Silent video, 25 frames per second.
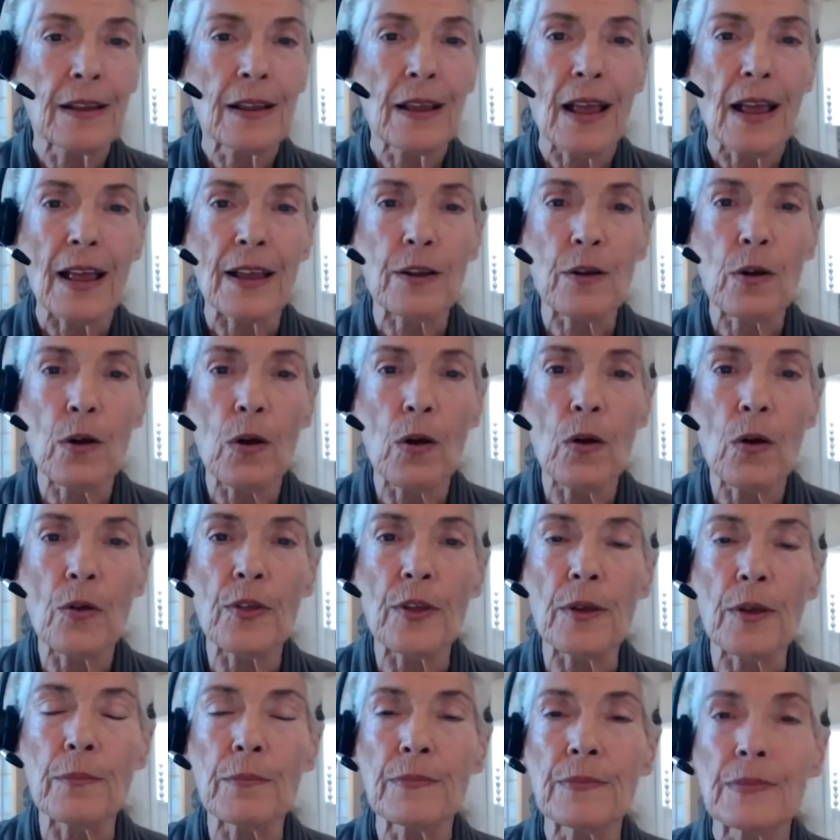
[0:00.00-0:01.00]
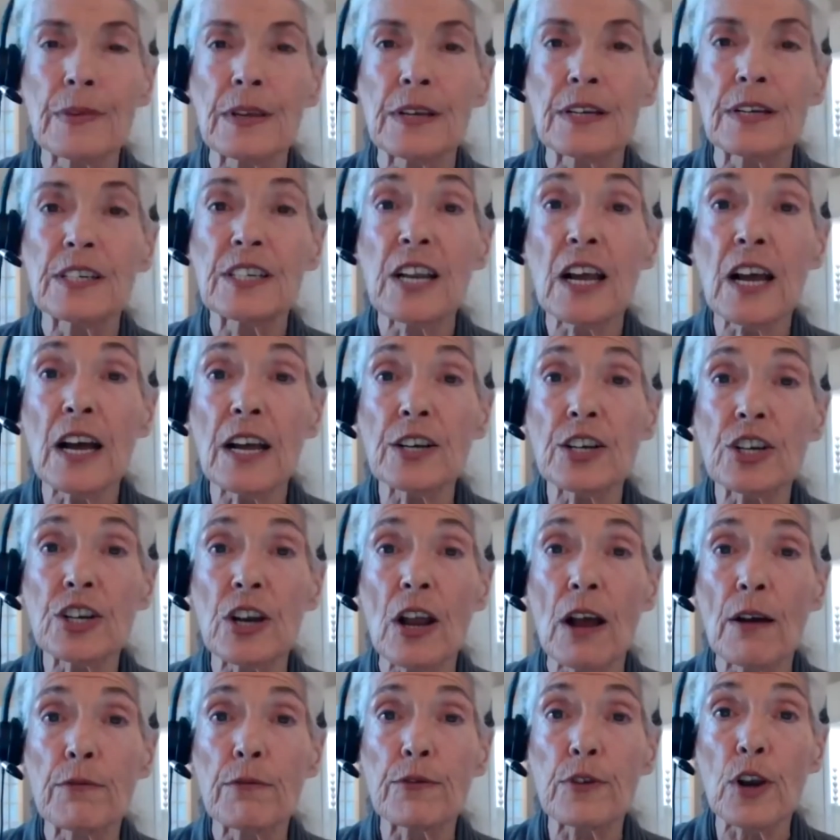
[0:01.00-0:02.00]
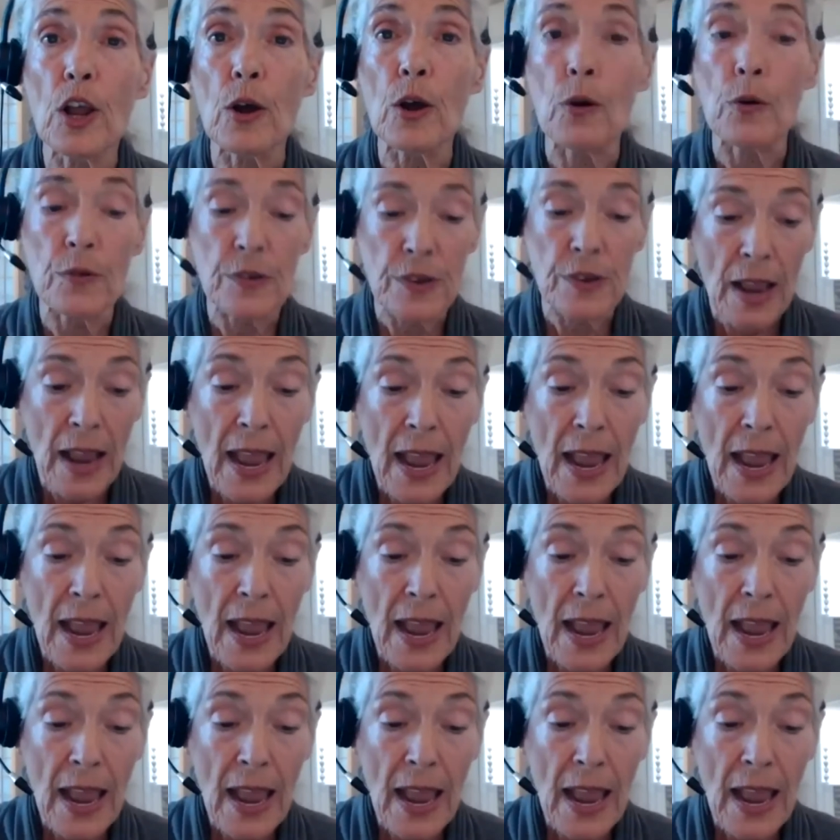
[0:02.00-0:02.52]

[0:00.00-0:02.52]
I call them touch flows.